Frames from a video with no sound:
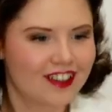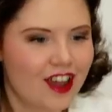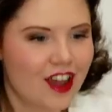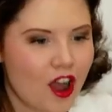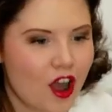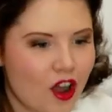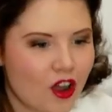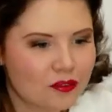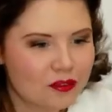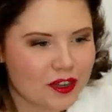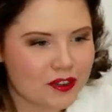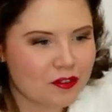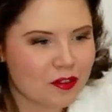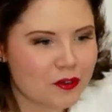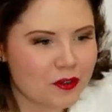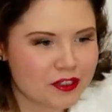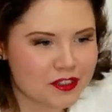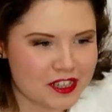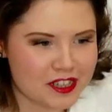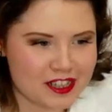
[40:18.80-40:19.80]
Oh, people want
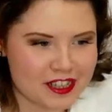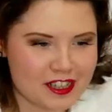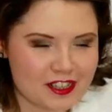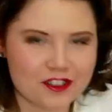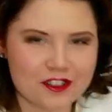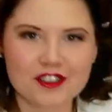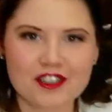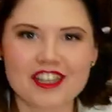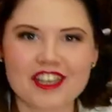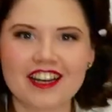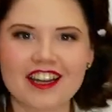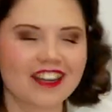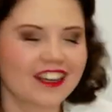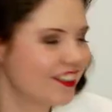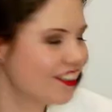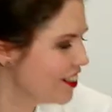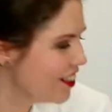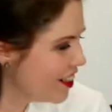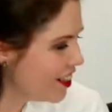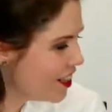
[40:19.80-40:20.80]
to see Drusilla.
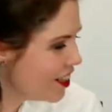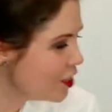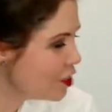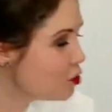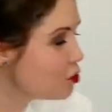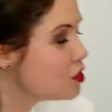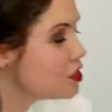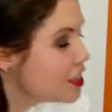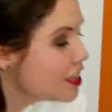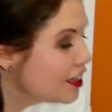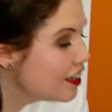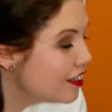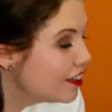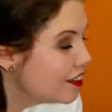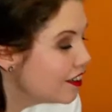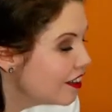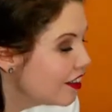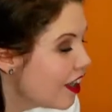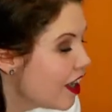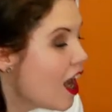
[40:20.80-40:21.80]
Drusilla,
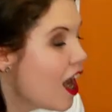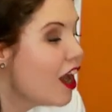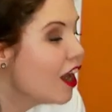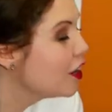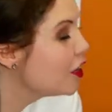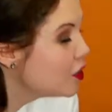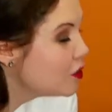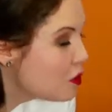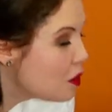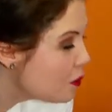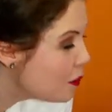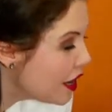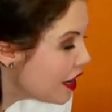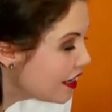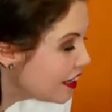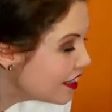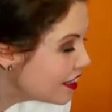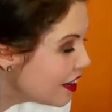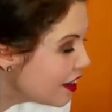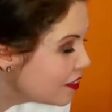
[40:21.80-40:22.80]
are you awake
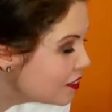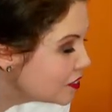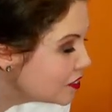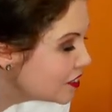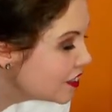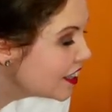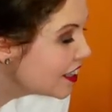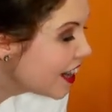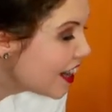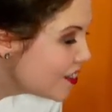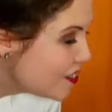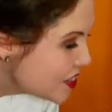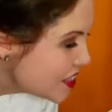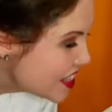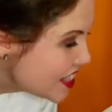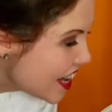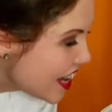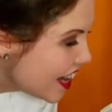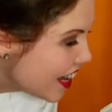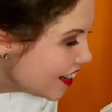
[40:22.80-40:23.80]
enough? Come and
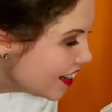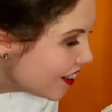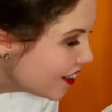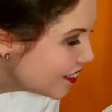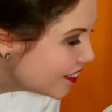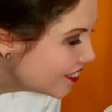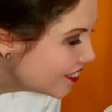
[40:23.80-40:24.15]
say hello.